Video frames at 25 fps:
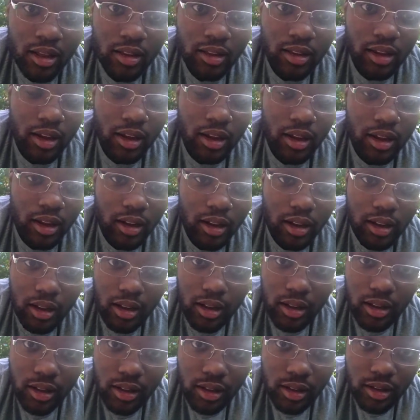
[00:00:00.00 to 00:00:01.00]

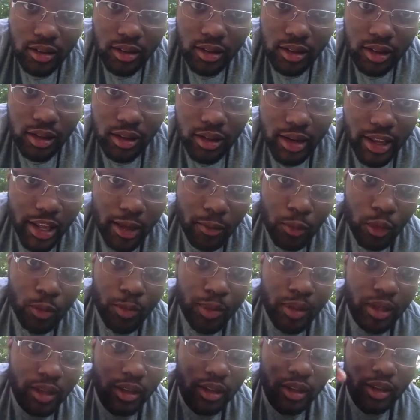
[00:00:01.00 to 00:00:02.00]
The name will
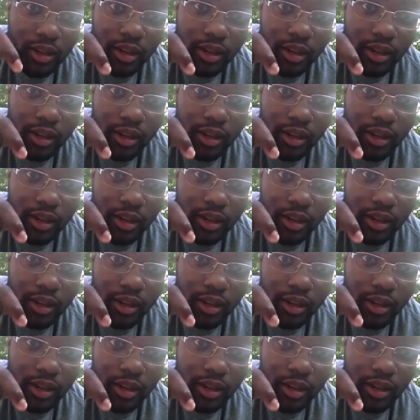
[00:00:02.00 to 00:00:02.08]
be